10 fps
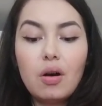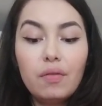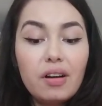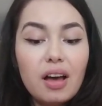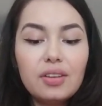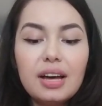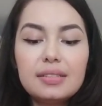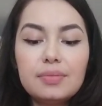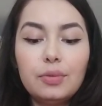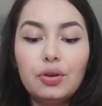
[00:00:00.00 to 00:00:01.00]
got. Overall, you
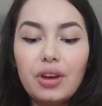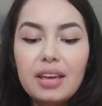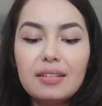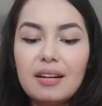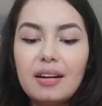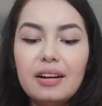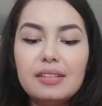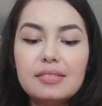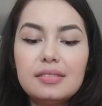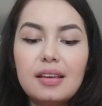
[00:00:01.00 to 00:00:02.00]
got some great
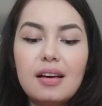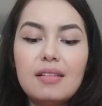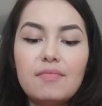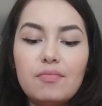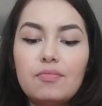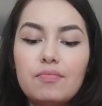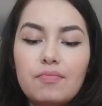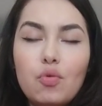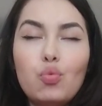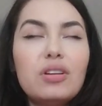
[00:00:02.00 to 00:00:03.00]
cards.
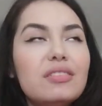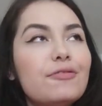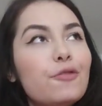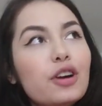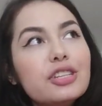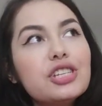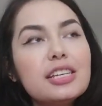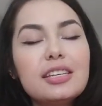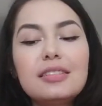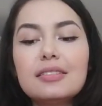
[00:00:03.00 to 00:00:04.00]
Wheel of
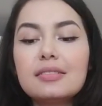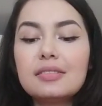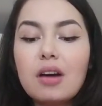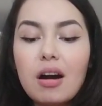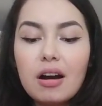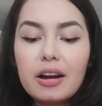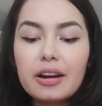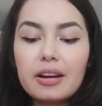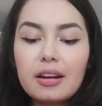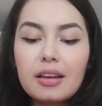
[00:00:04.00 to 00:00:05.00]
Fortune, the Star,
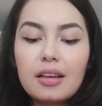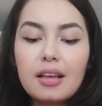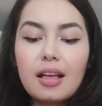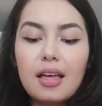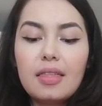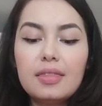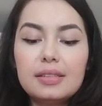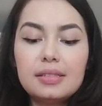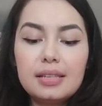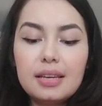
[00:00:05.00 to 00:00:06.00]

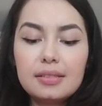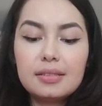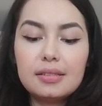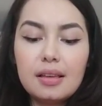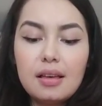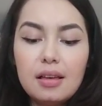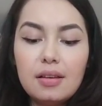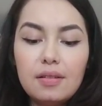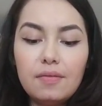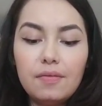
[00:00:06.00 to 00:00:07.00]
the 6
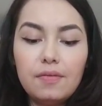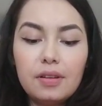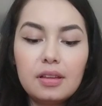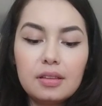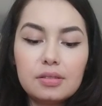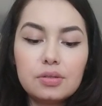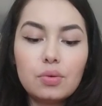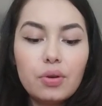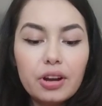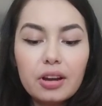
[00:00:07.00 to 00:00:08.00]
of
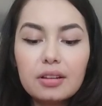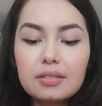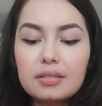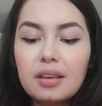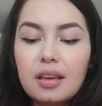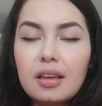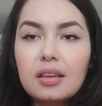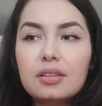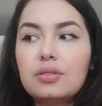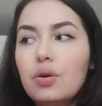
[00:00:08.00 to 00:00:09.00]
Swords.
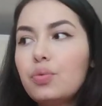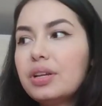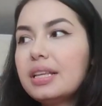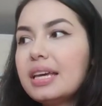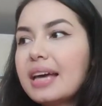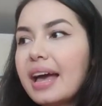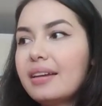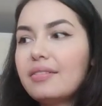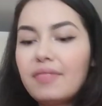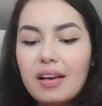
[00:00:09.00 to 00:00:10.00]
So really
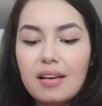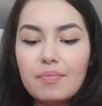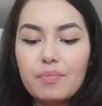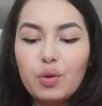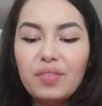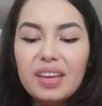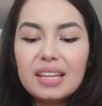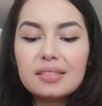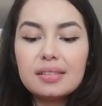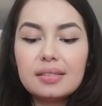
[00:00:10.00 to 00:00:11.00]
kind of moving
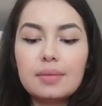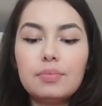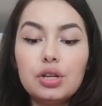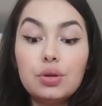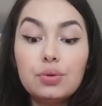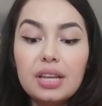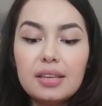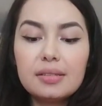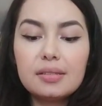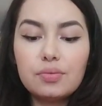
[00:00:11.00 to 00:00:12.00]
into some
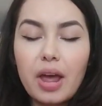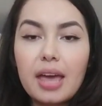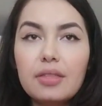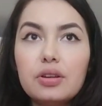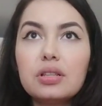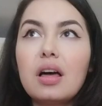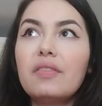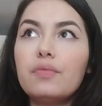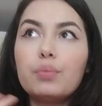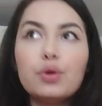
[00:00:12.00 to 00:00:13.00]
newness, right? There's a lot
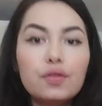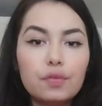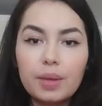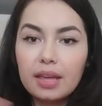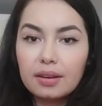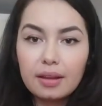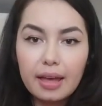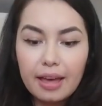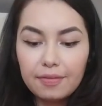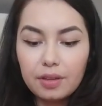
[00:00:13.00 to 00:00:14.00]
of movement,
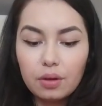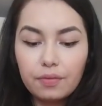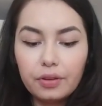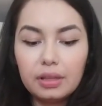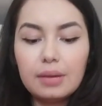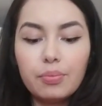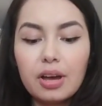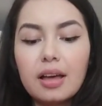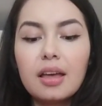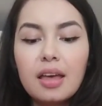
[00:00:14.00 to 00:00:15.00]
I feel, for
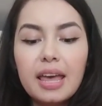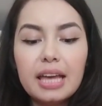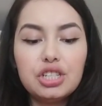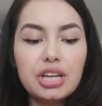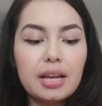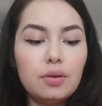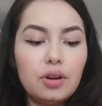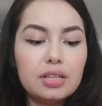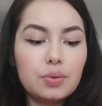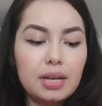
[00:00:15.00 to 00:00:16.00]
Libra in
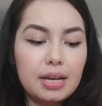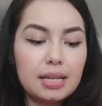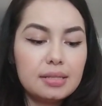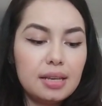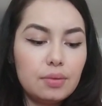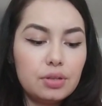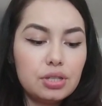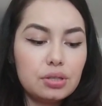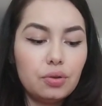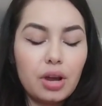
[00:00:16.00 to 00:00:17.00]
January 2019,
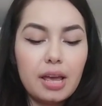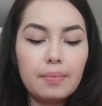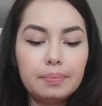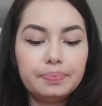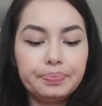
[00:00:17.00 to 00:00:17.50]
which is great.